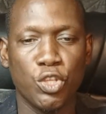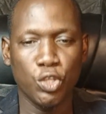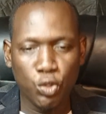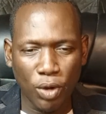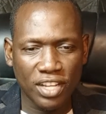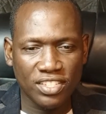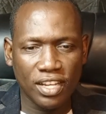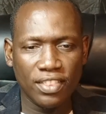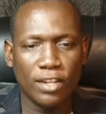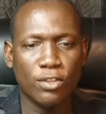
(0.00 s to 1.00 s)
You
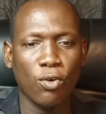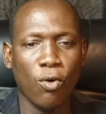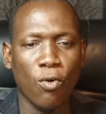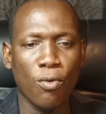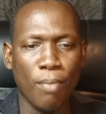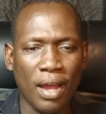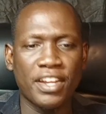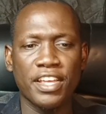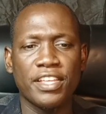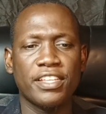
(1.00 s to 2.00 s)
understand that on
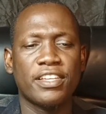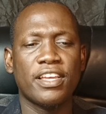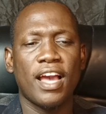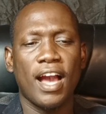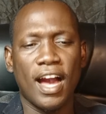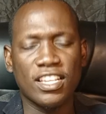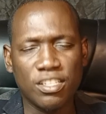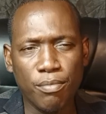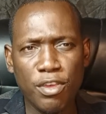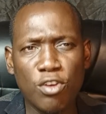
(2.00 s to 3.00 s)
Monday,
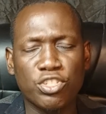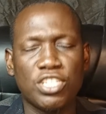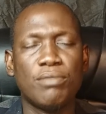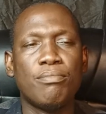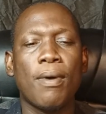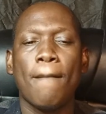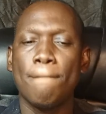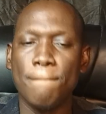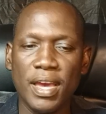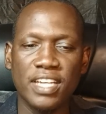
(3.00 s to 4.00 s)
Azimio team
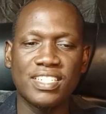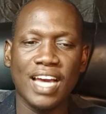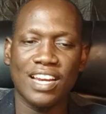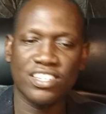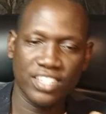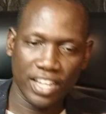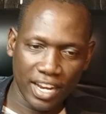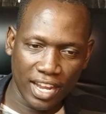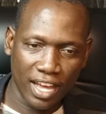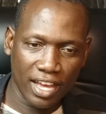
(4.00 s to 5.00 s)
met at
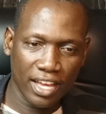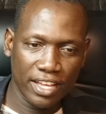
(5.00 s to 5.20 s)
Serena.